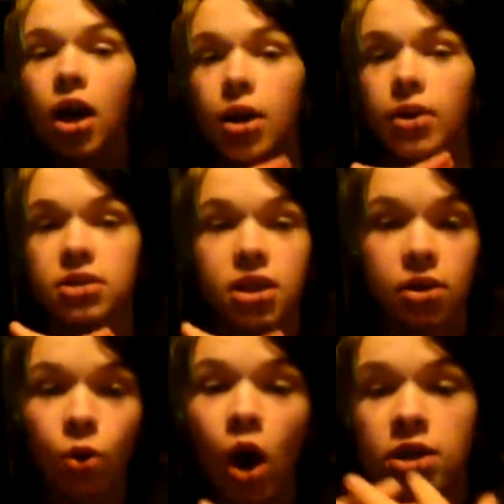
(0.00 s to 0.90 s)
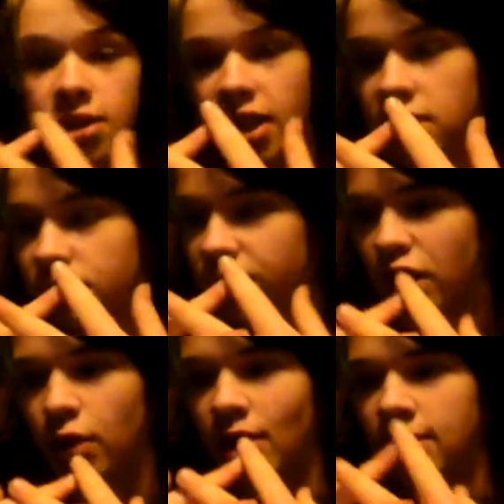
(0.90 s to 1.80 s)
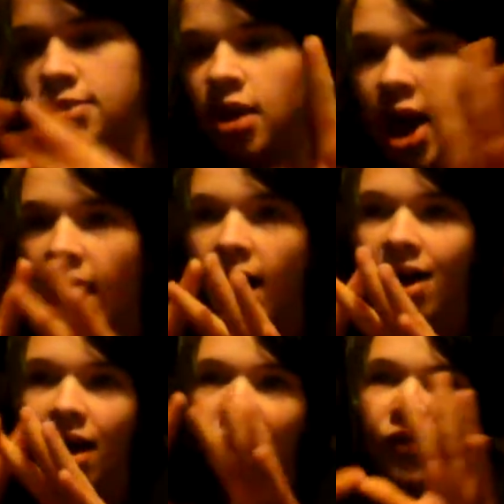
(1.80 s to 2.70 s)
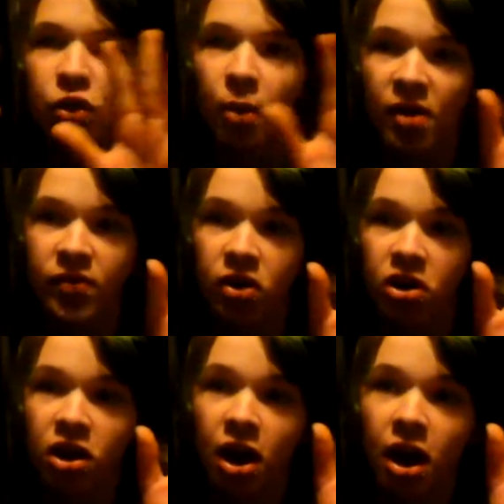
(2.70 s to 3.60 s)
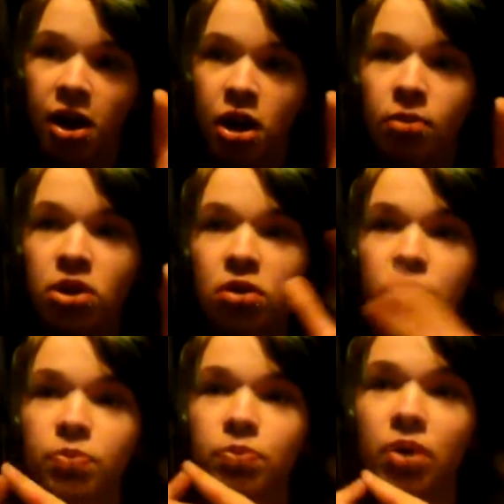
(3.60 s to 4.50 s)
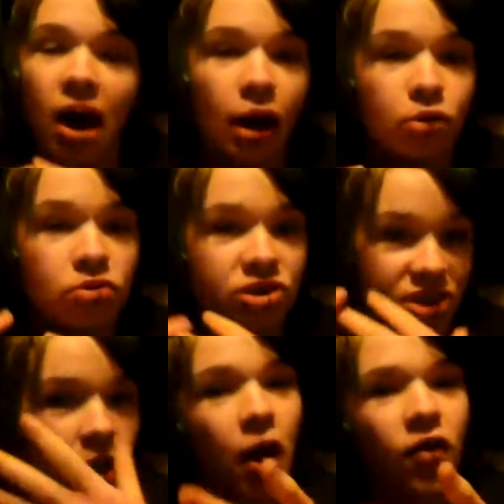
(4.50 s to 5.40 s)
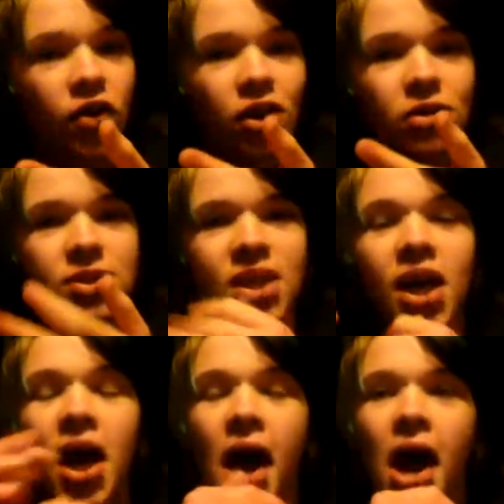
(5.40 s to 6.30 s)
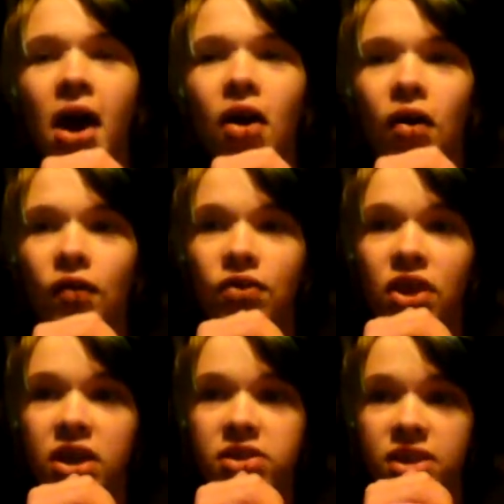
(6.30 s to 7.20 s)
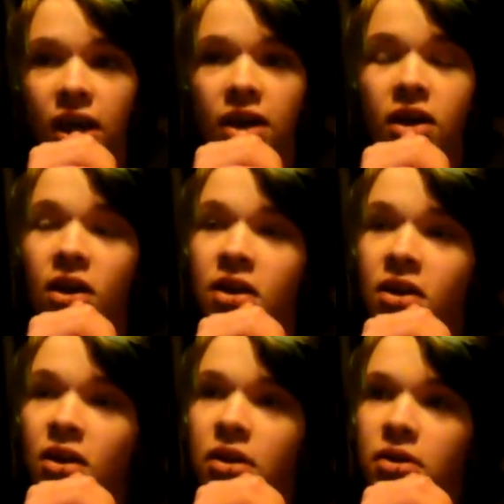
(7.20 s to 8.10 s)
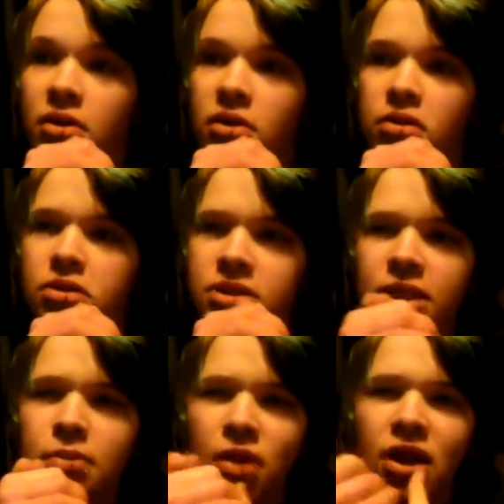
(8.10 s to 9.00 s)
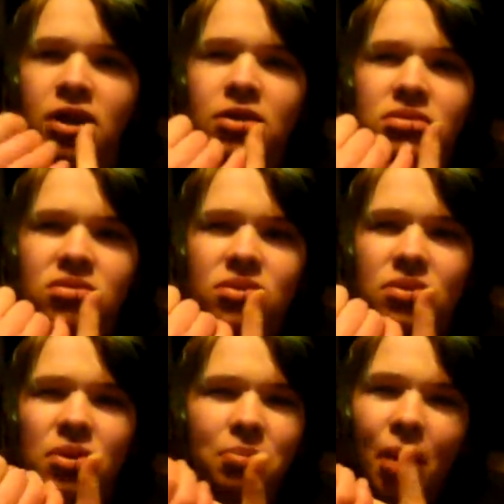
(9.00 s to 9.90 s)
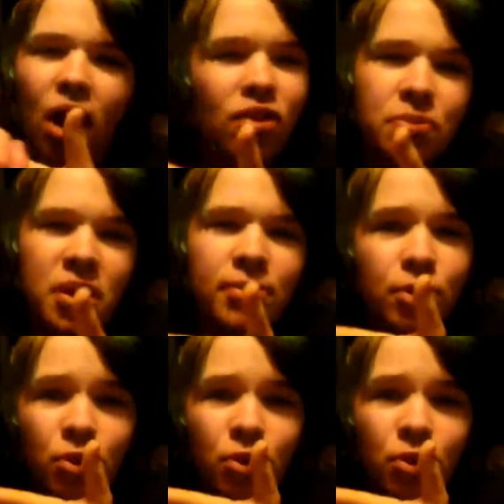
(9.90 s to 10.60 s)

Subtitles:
Anyway, so today's video is, have you ever? And I'm going to put out scenarios of things that seem like other people